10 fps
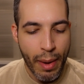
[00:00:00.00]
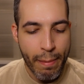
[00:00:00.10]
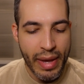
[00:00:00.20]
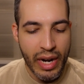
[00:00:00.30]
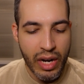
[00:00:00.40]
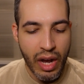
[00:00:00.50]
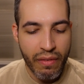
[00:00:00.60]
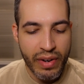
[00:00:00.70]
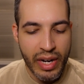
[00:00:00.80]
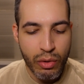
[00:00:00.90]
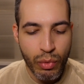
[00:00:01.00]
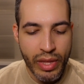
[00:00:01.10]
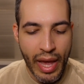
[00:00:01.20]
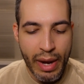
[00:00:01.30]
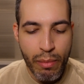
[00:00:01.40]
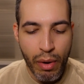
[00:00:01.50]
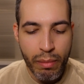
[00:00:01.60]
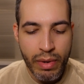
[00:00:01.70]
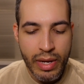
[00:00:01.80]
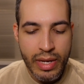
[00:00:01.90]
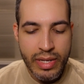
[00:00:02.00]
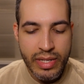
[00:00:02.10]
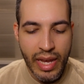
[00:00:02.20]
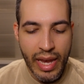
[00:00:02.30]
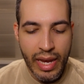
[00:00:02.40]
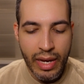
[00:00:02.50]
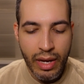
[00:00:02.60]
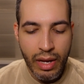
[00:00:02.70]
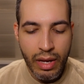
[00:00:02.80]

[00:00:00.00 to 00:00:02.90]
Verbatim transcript: made a covenant with Abram, saying,